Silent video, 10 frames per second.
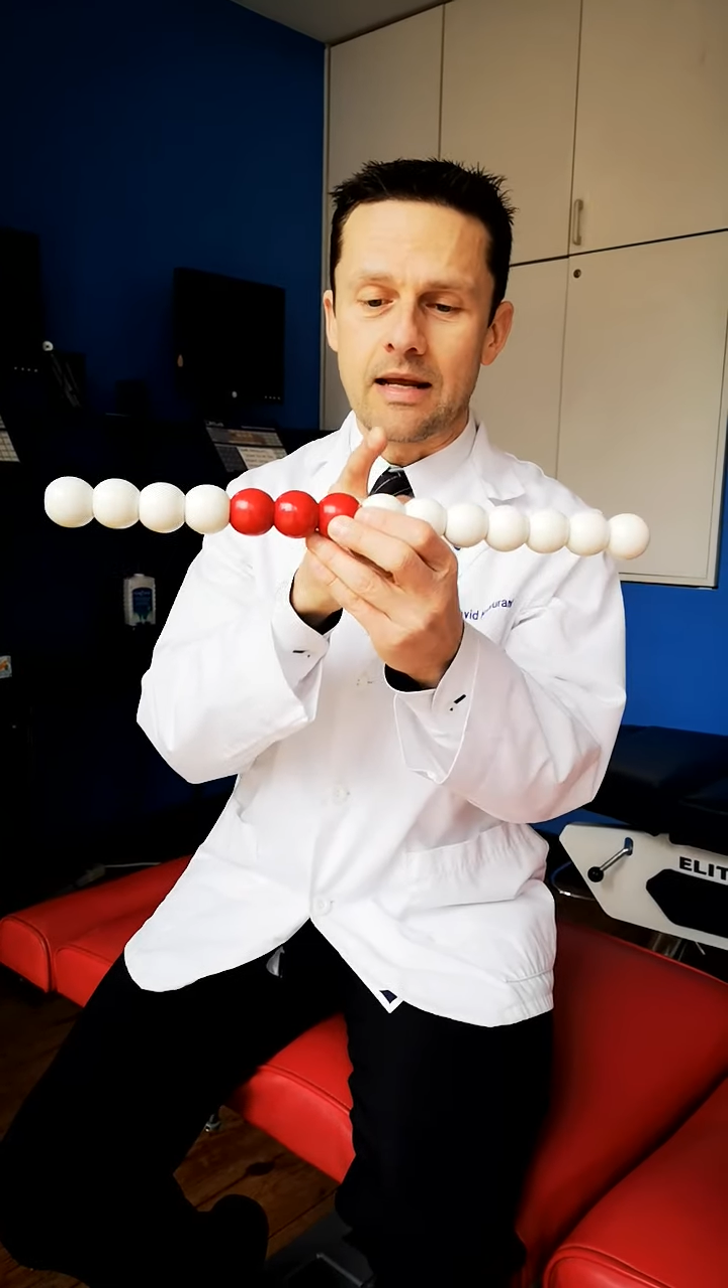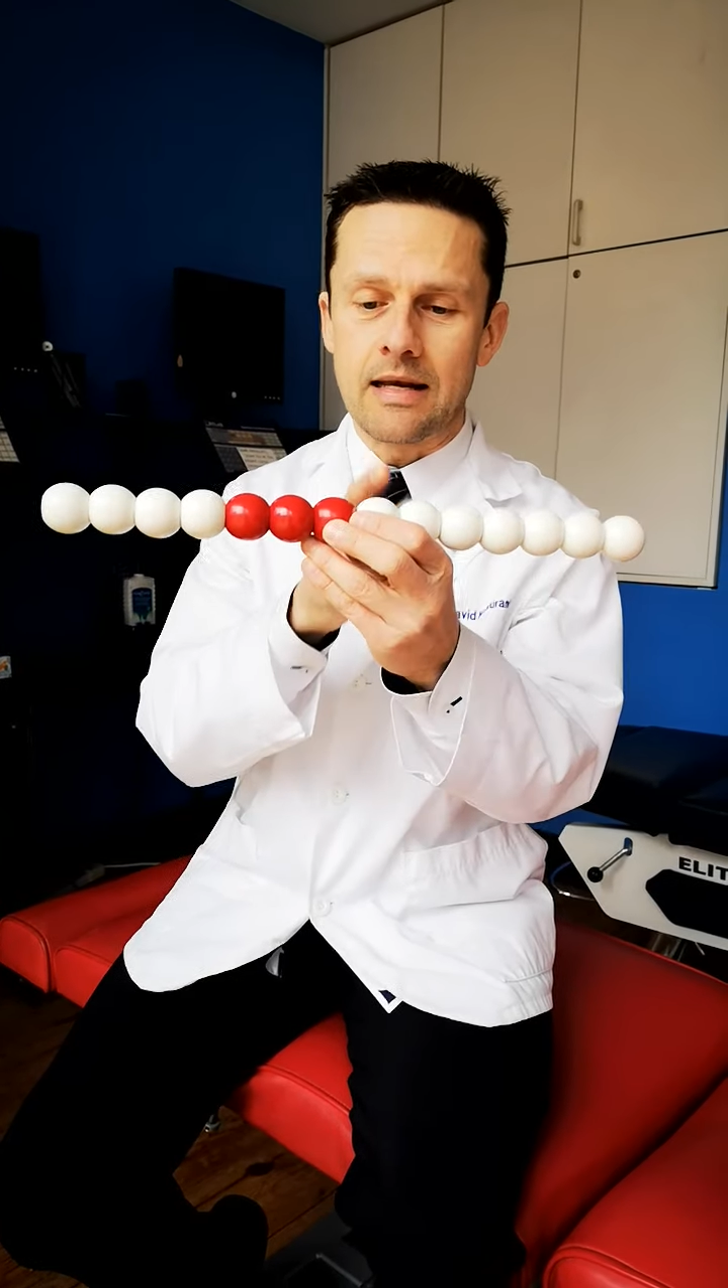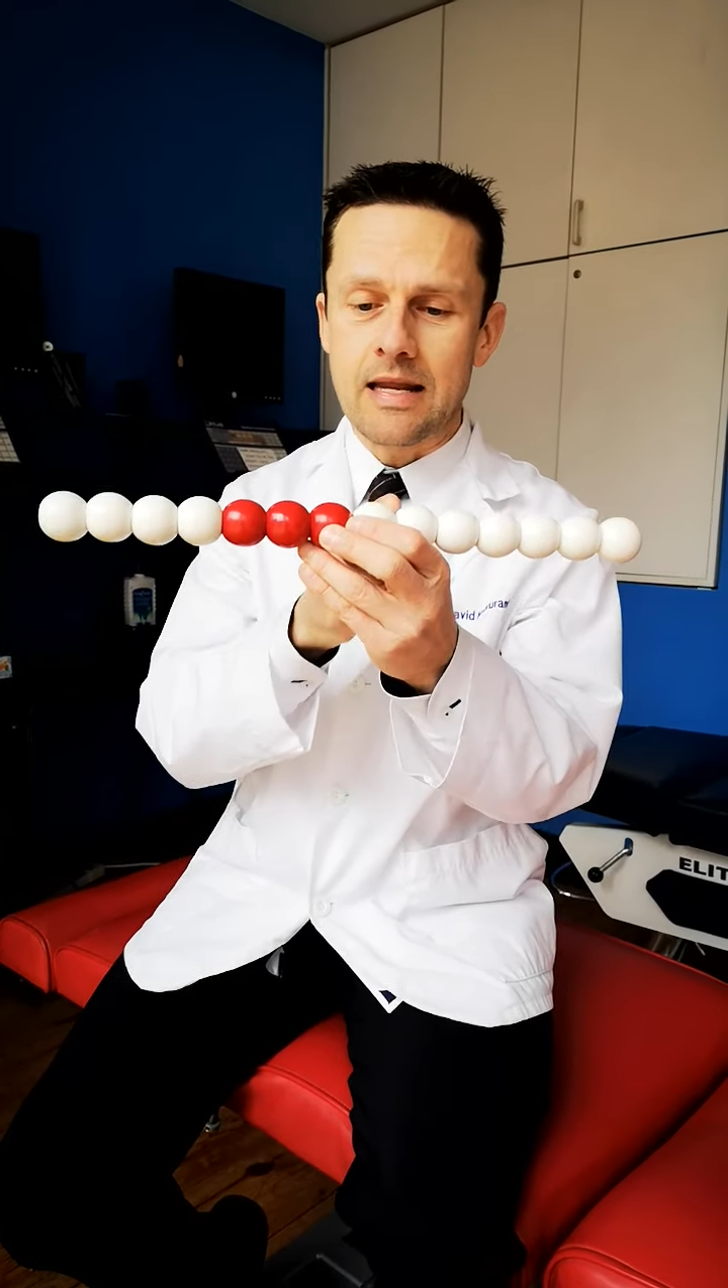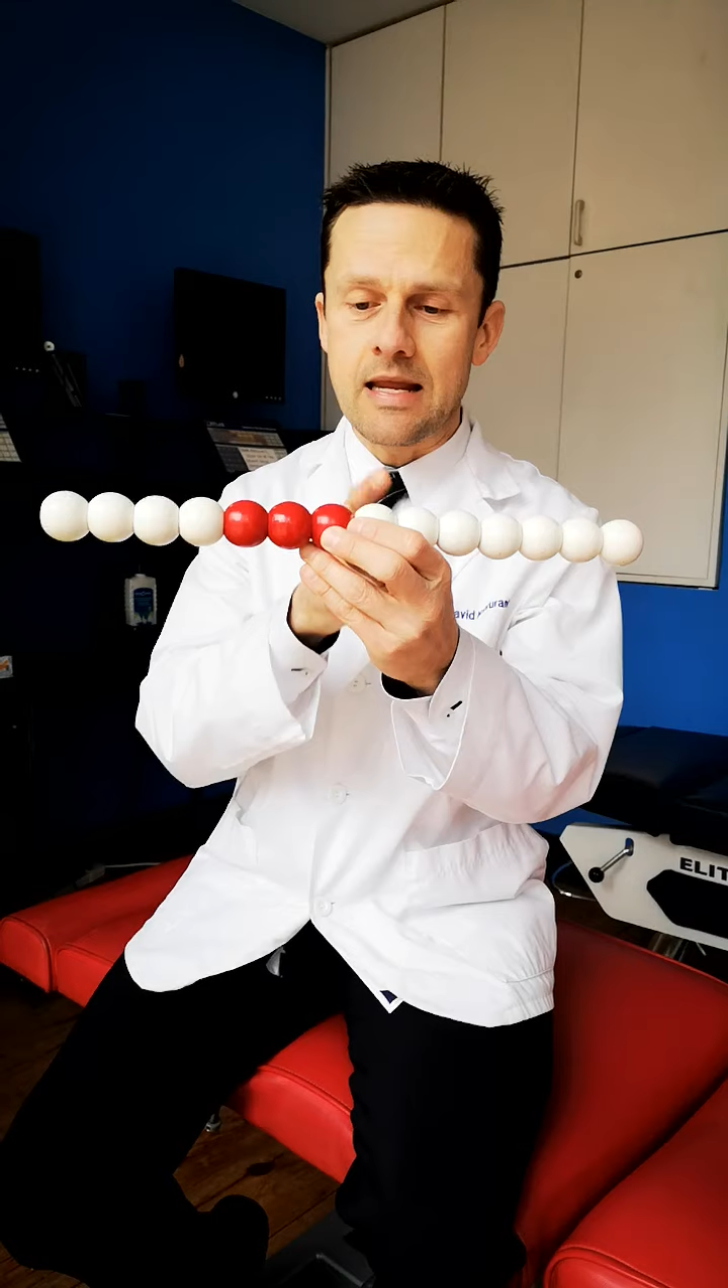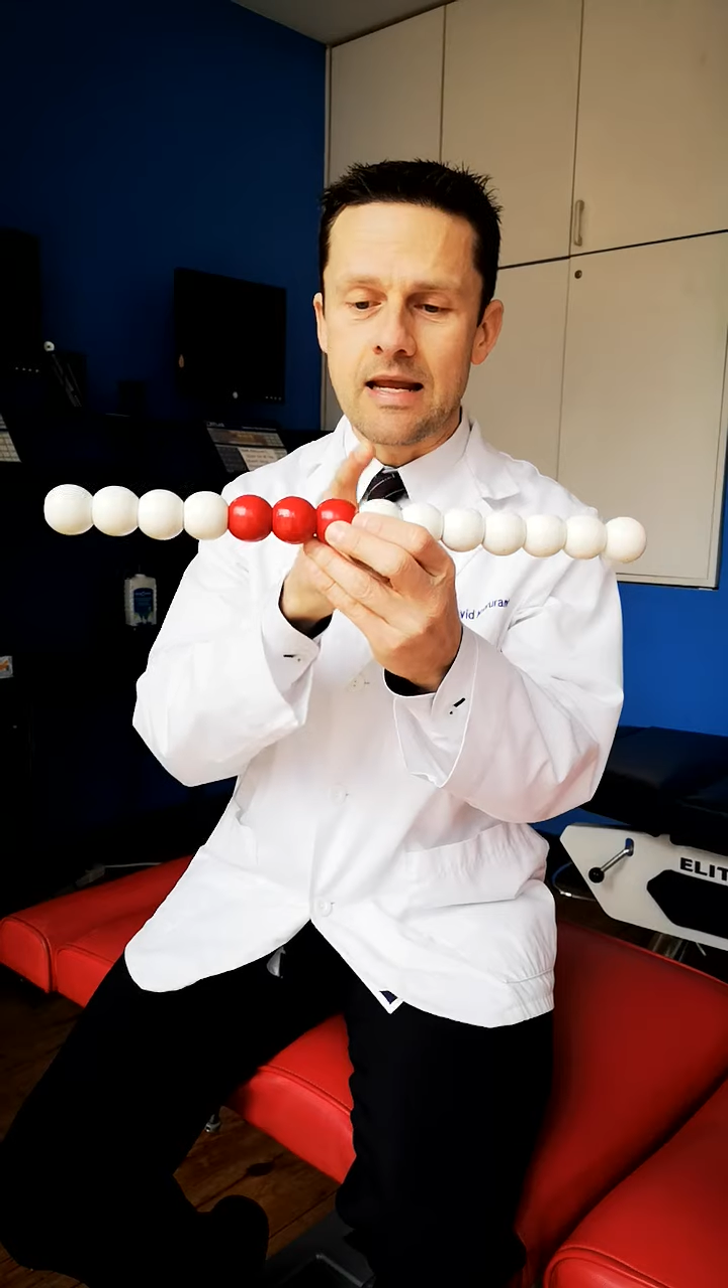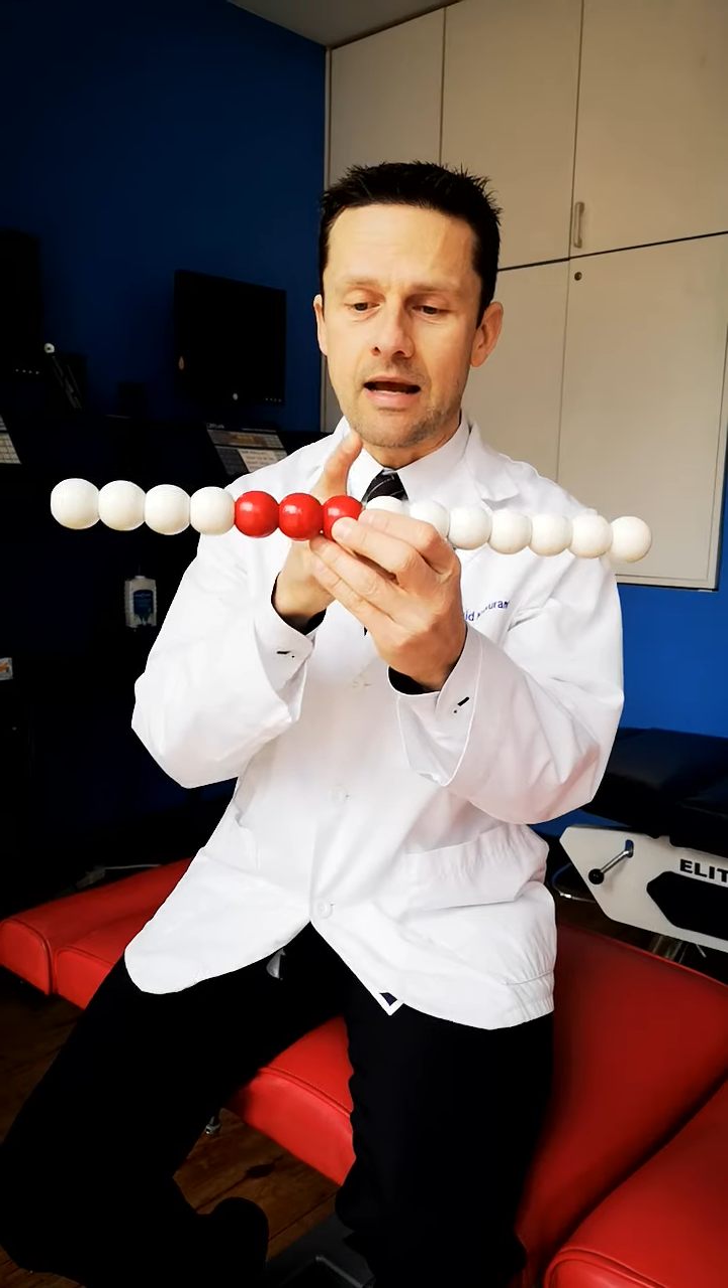a knee,